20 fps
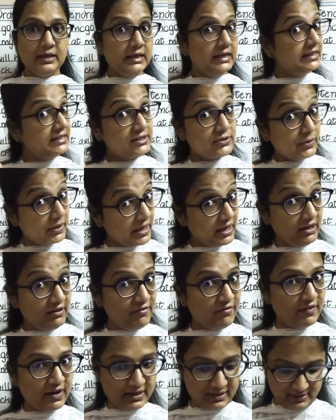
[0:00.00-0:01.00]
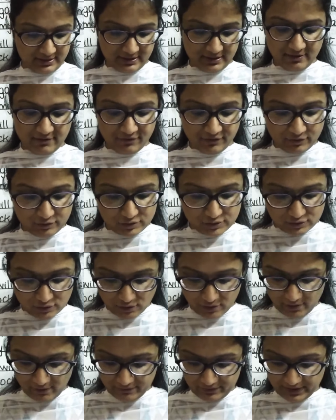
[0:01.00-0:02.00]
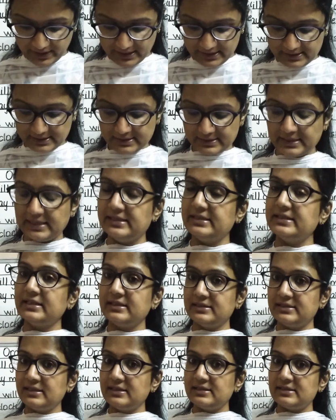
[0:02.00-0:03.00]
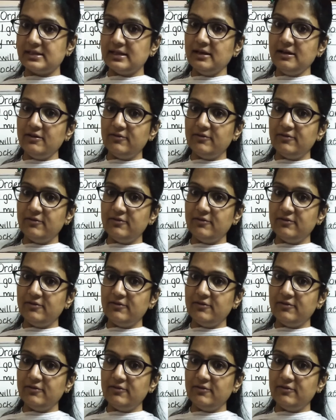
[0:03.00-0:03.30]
It's really fun. If you solve these sentences now,